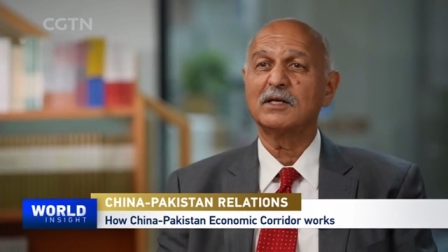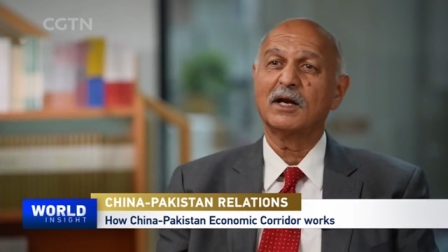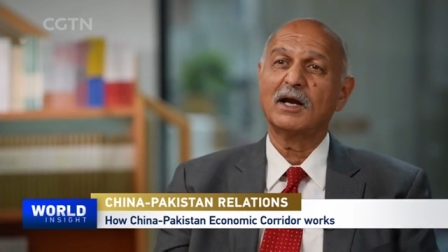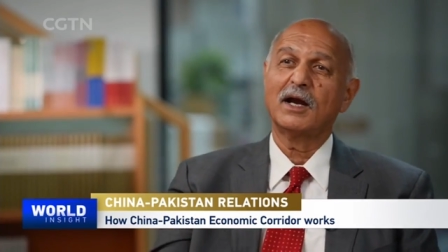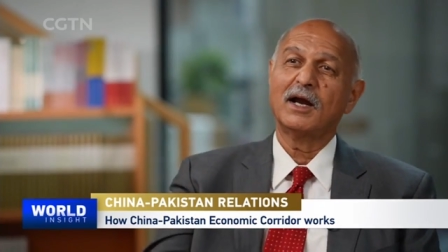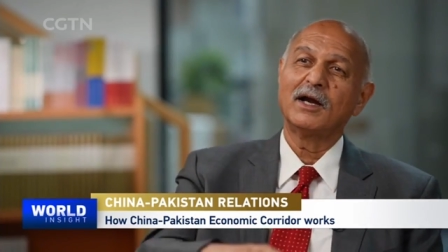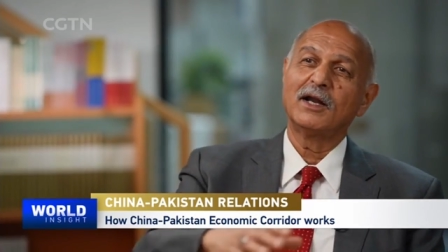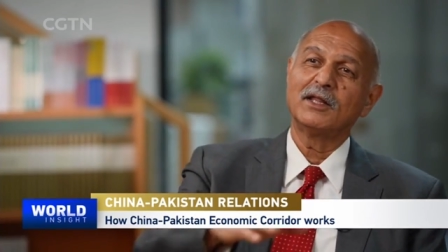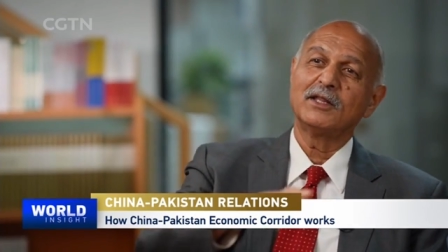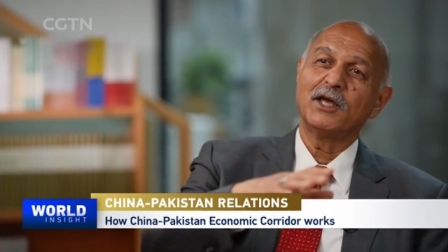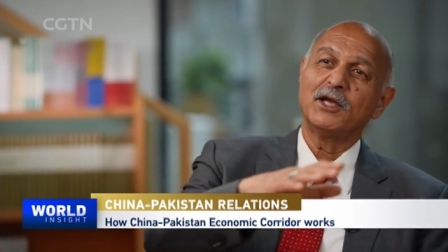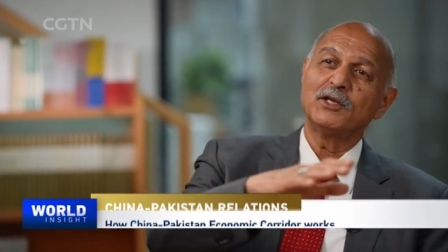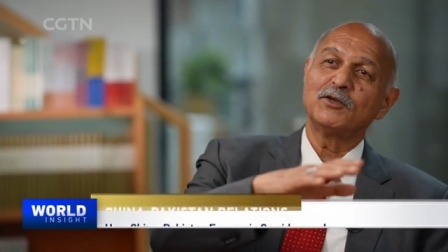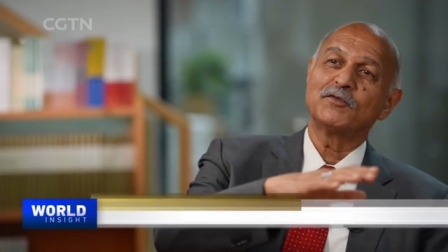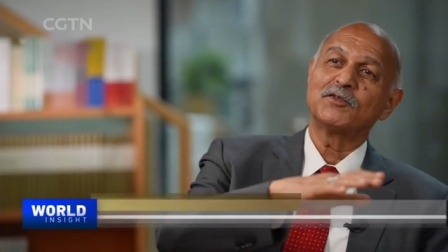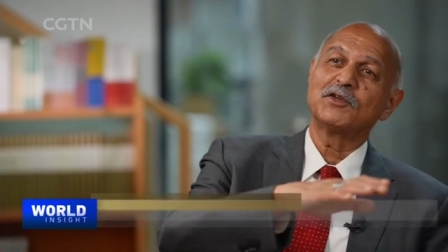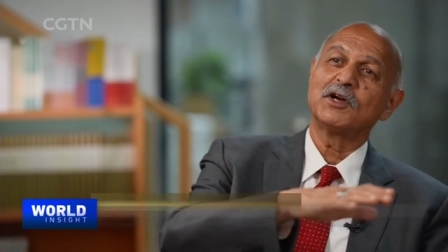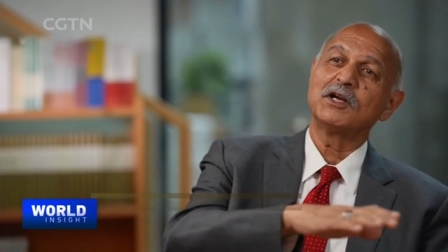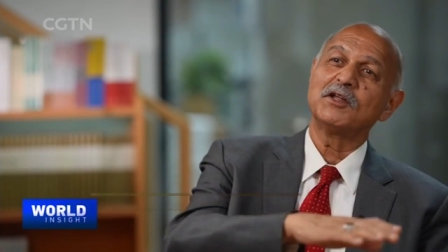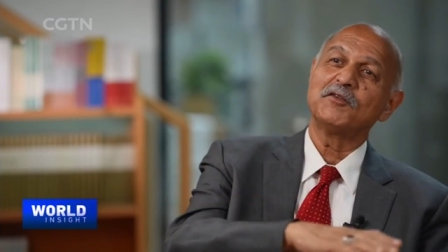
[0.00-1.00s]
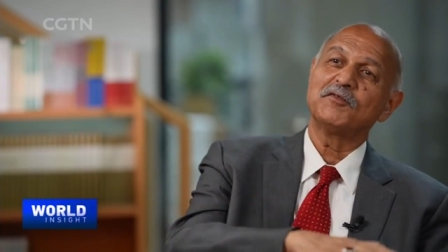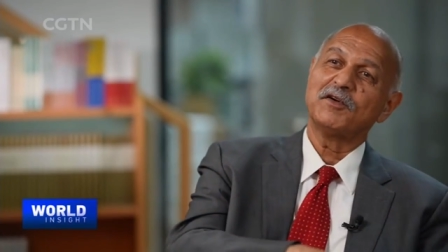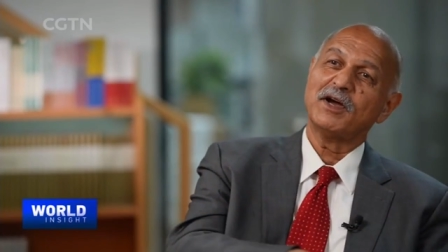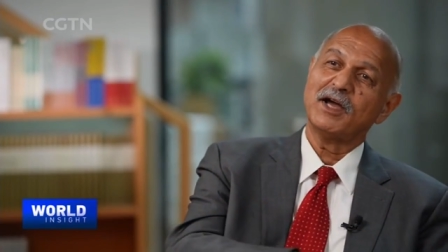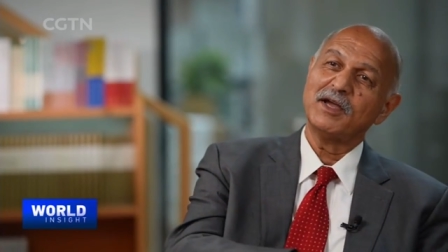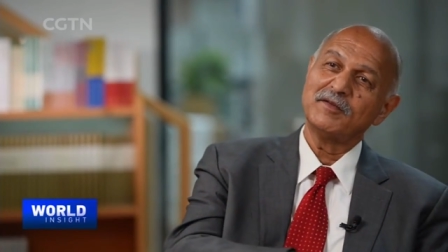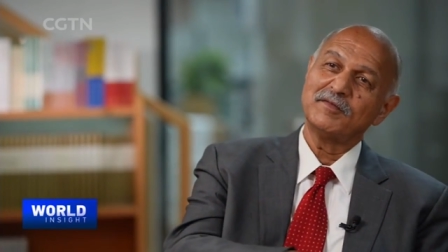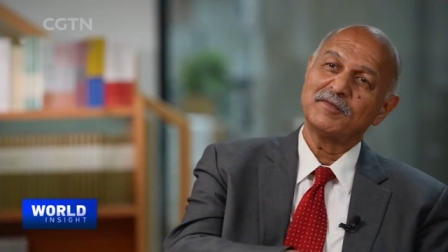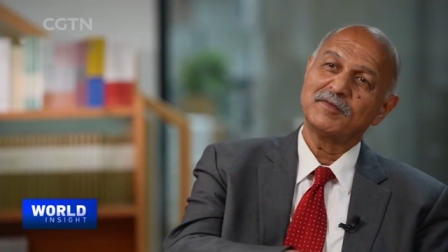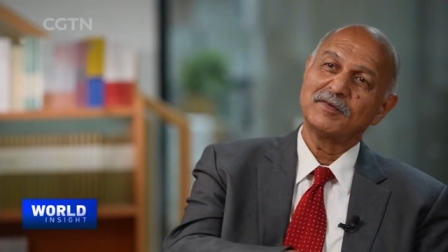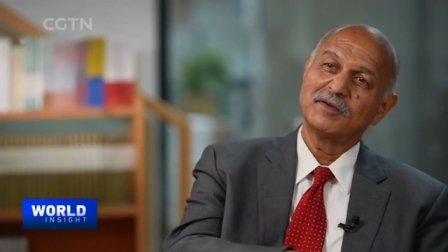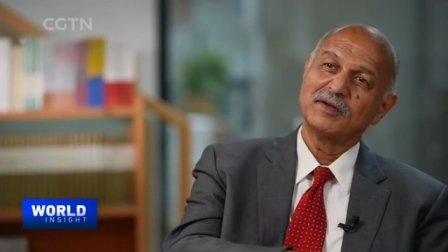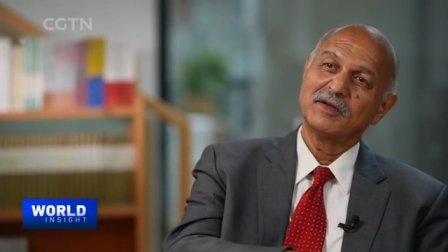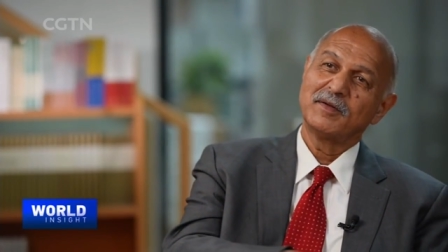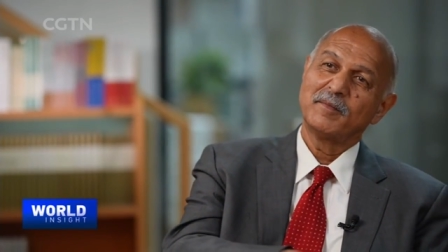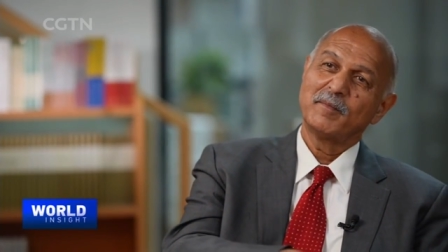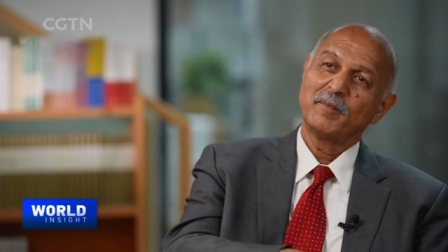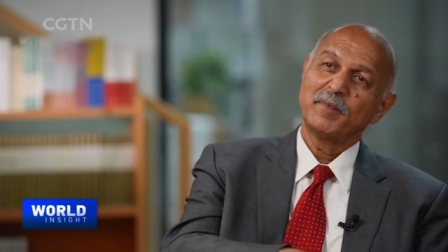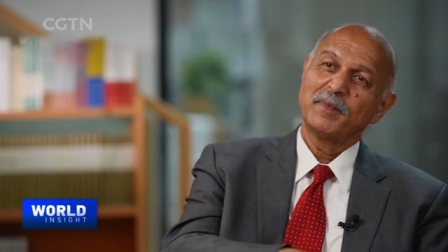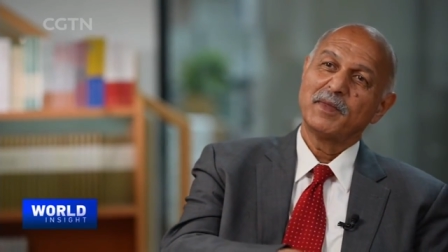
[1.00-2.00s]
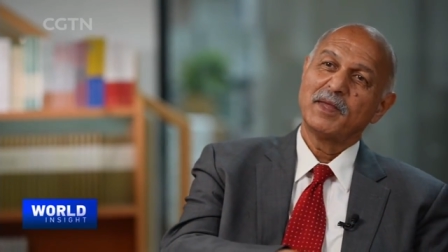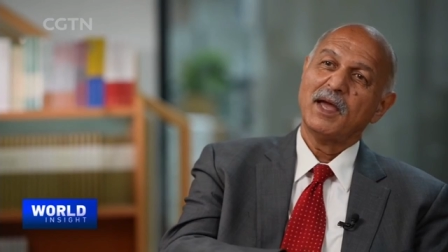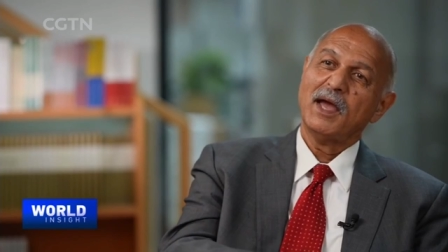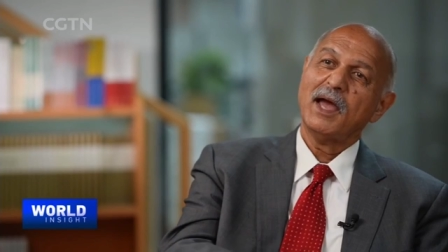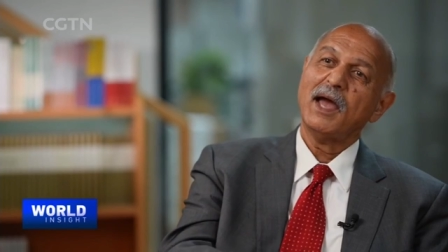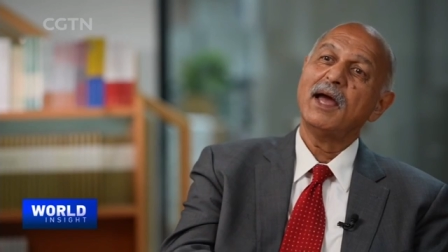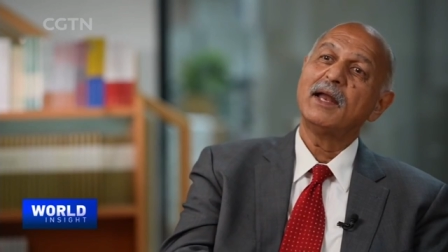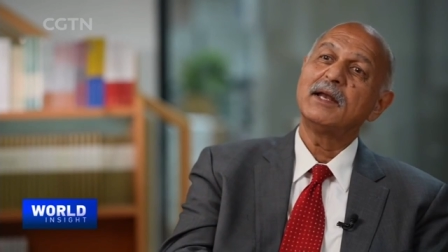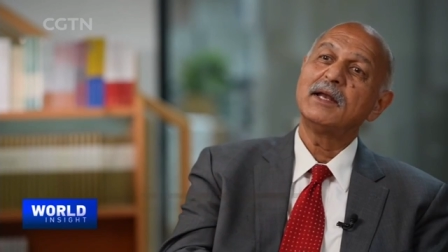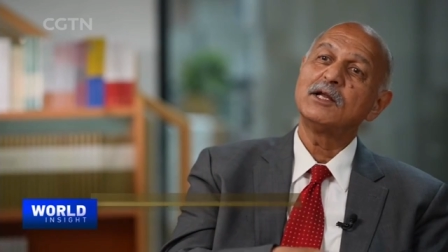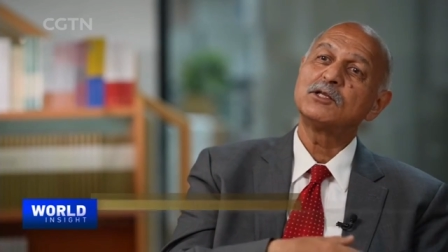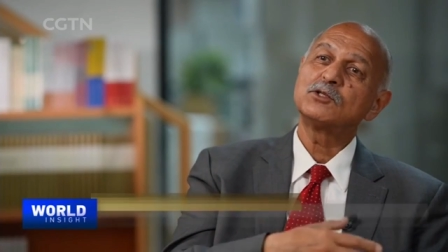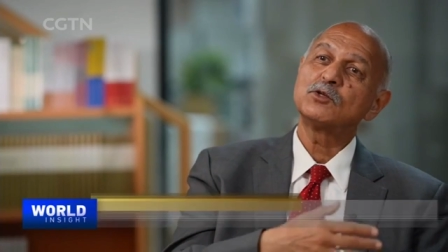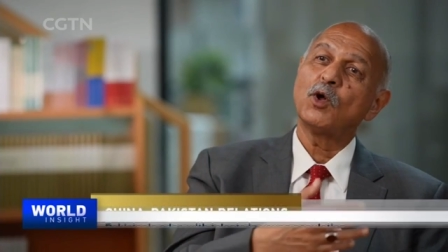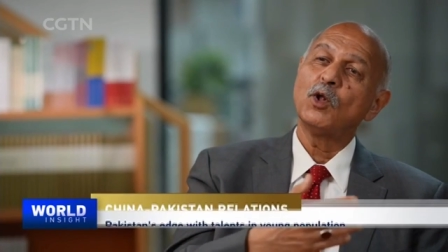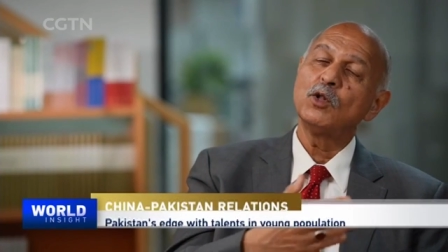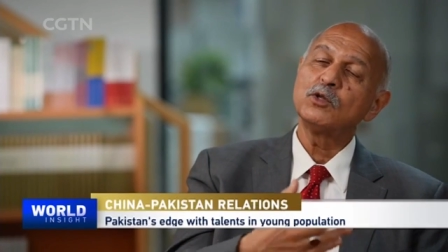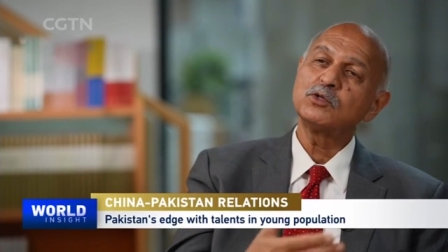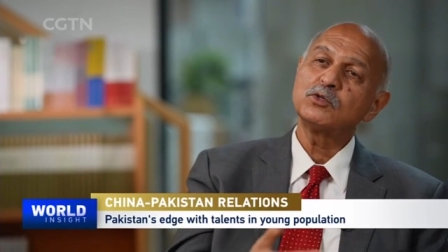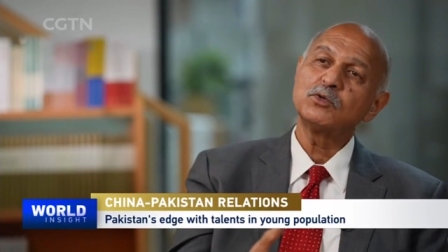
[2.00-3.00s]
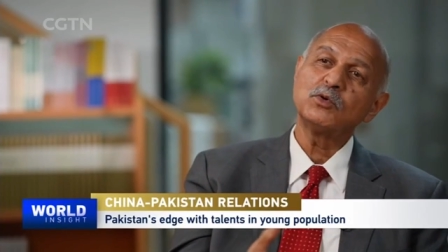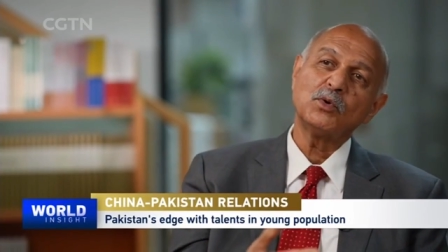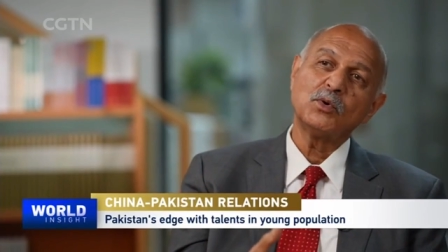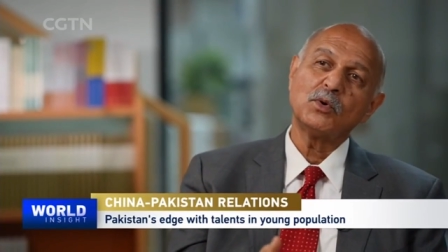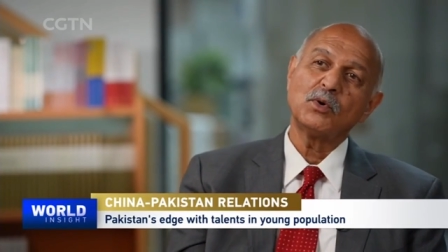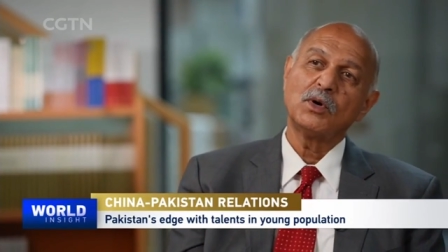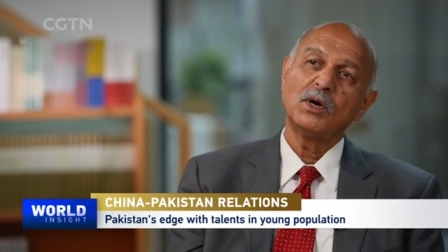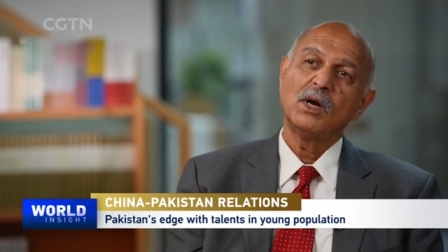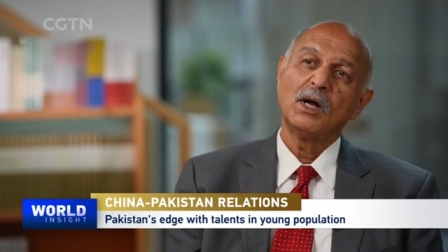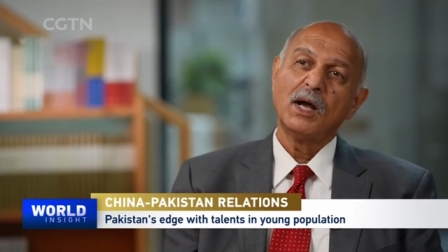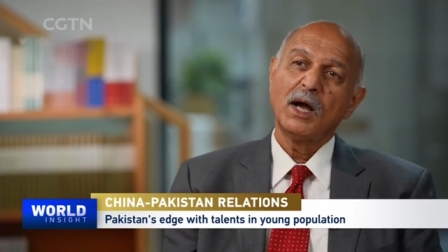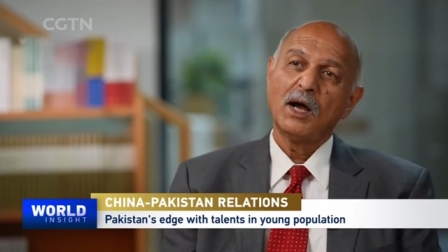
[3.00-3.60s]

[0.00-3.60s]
are under the age of 35. And it's also,